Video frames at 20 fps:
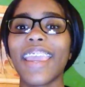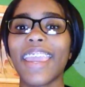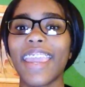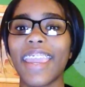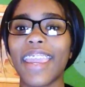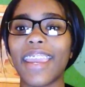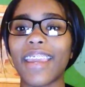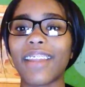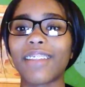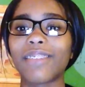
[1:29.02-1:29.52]

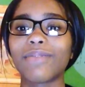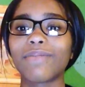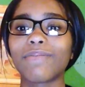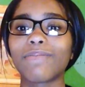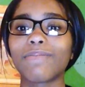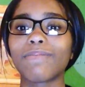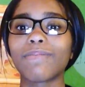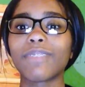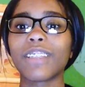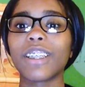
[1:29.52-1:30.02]
And
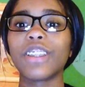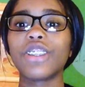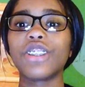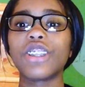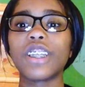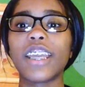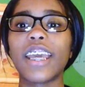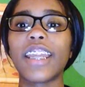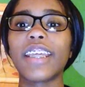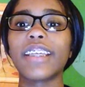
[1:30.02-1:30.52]

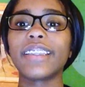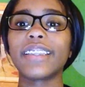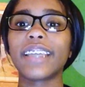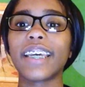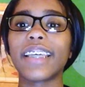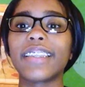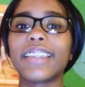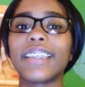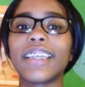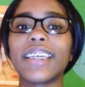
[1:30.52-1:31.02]
genetic
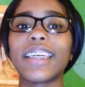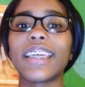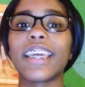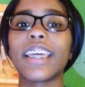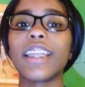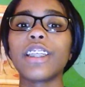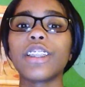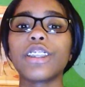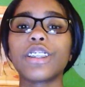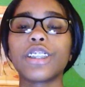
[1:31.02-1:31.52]
testing
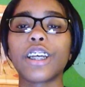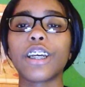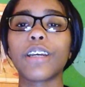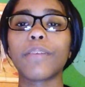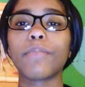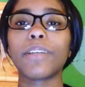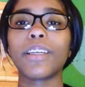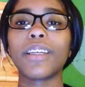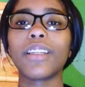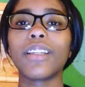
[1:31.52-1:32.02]
can
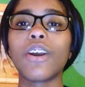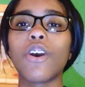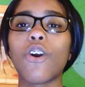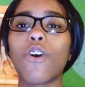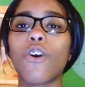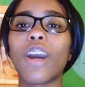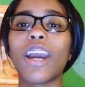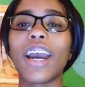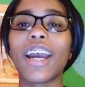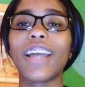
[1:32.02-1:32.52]
determine
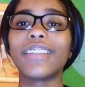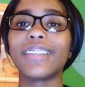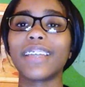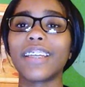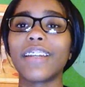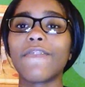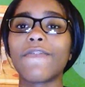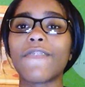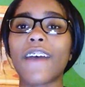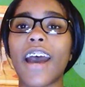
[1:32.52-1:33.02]
or
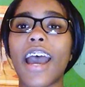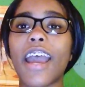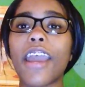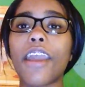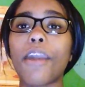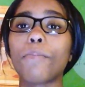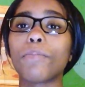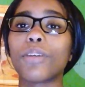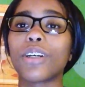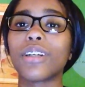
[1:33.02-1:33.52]
identify
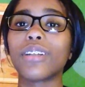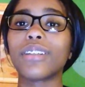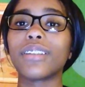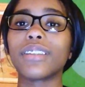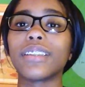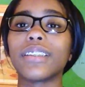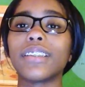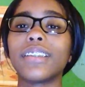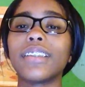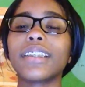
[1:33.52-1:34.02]
a
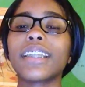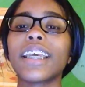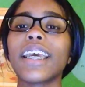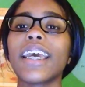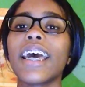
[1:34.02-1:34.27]
person's